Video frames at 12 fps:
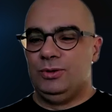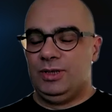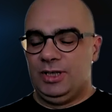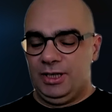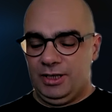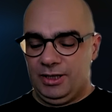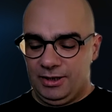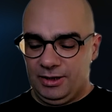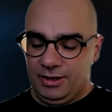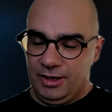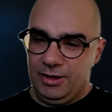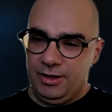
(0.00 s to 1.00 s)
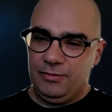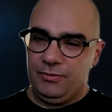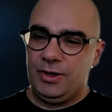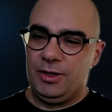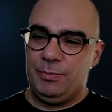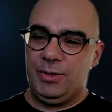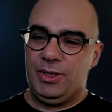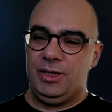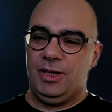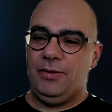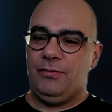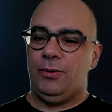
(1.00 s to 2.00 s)
the very big
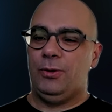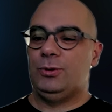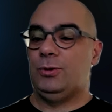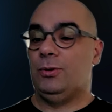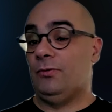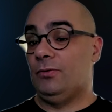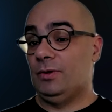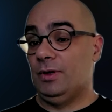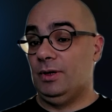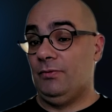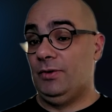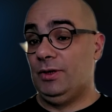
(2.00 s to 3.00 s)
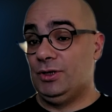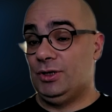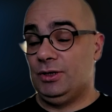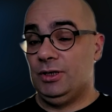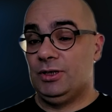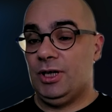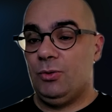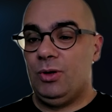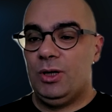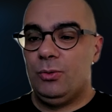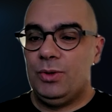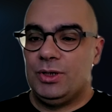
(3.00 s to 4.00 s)
effort of finishing the Tau
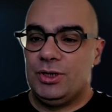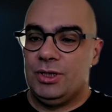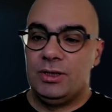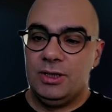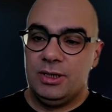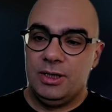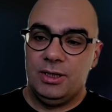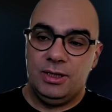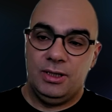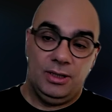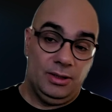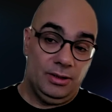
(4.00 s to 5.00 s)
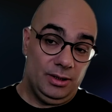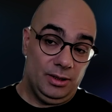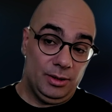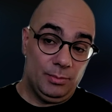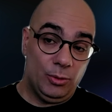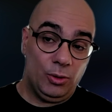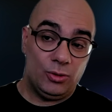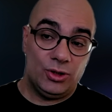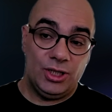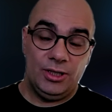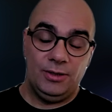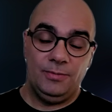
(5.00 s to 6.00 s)
language and the
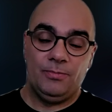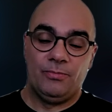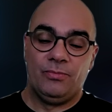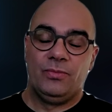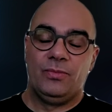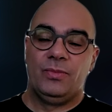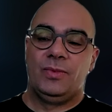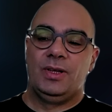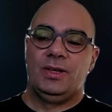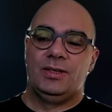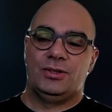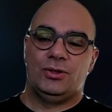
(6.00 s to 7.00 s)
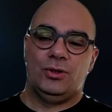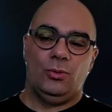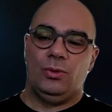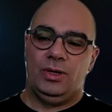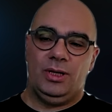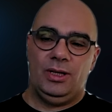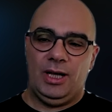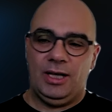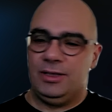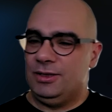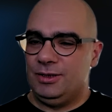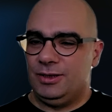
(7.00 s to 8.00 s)
blockchain. So I
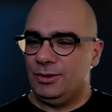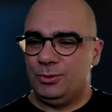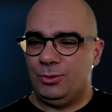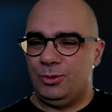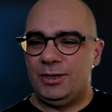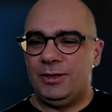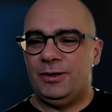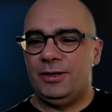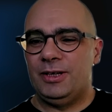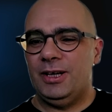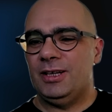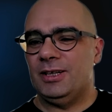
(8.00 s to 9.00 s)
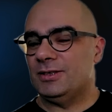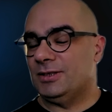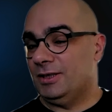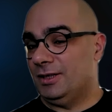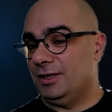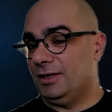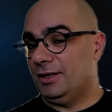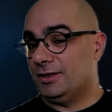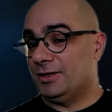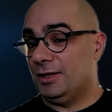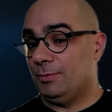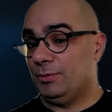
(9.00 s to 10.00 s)
didn't do anything else
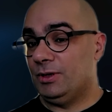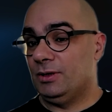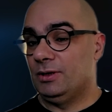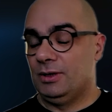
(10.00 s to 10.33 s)
except